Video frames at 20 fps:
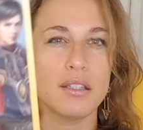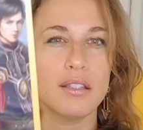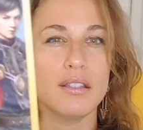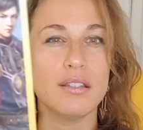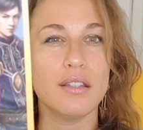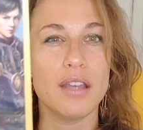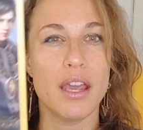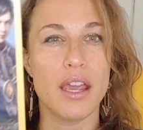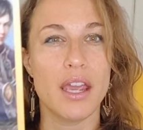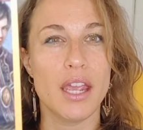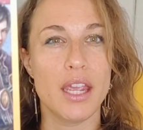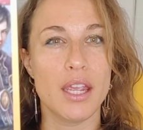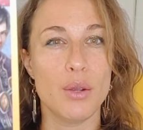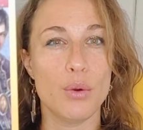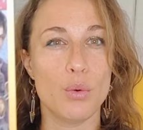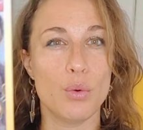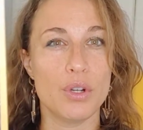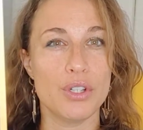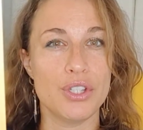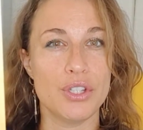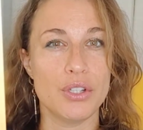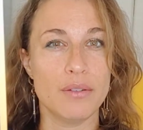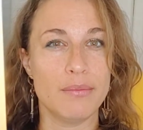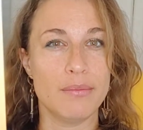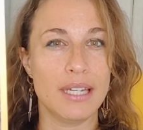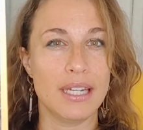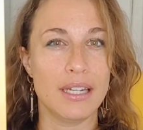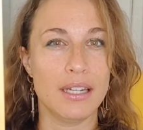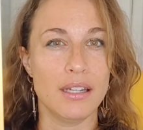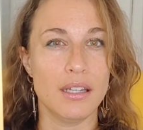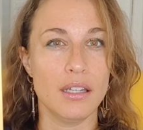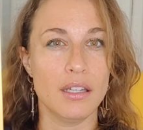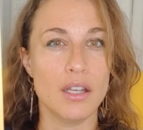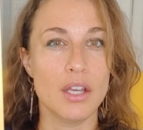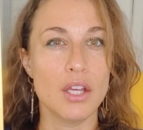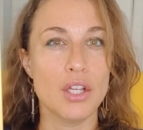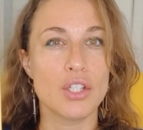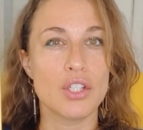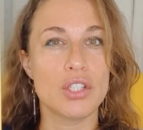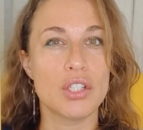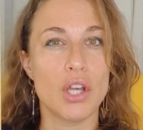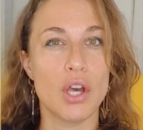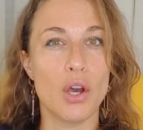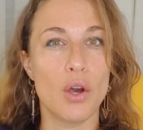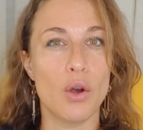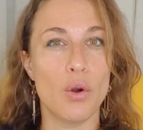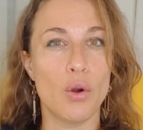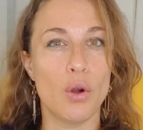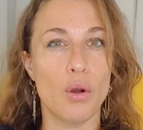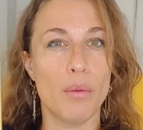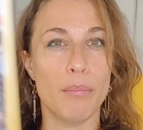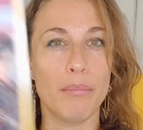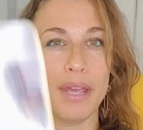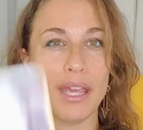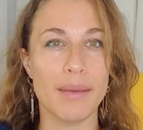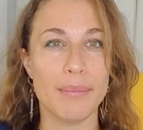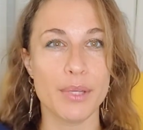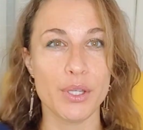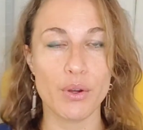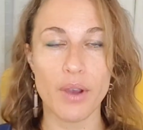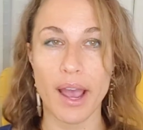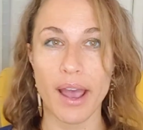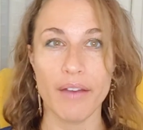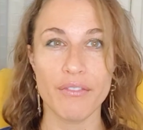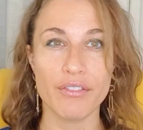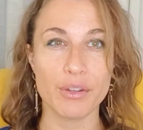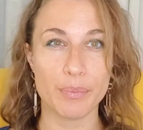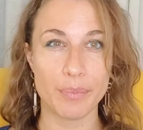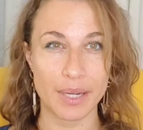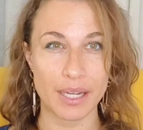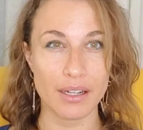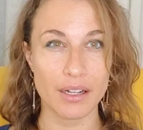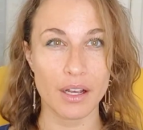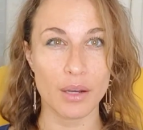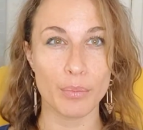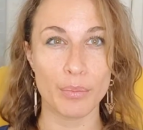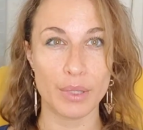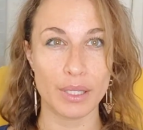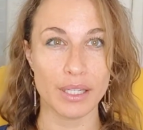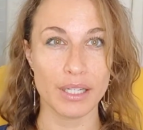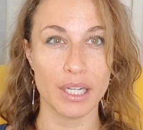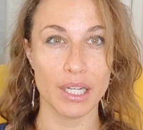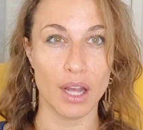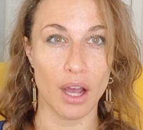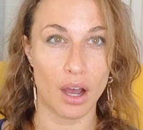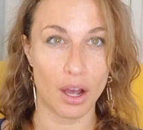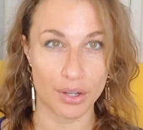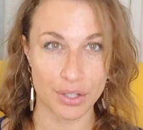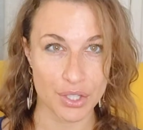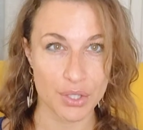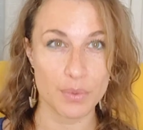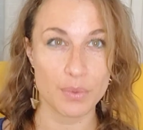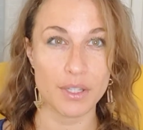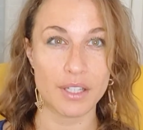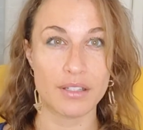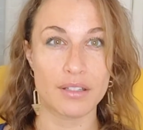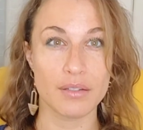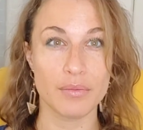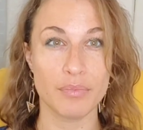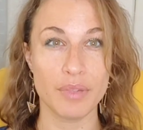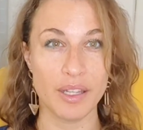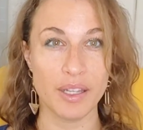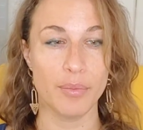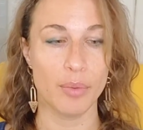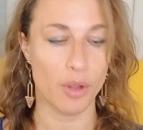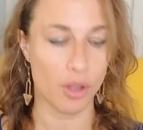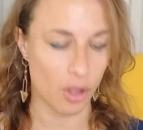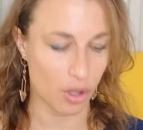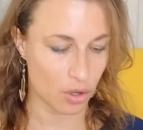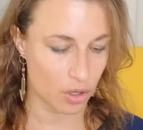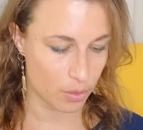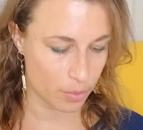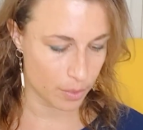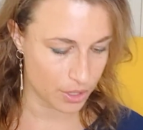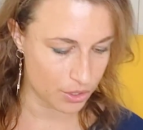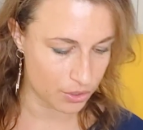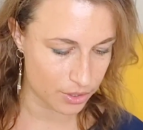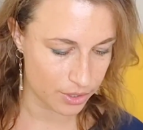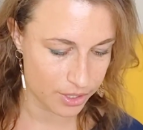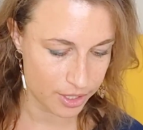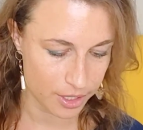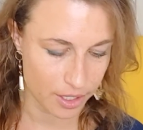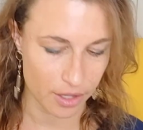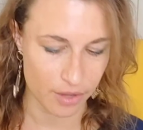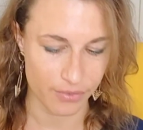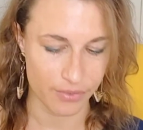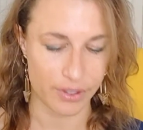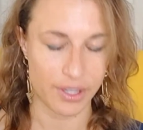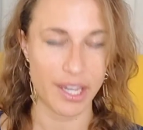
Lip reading: Say what you mean. So maybe you haven't been completely honest with people or with yourself,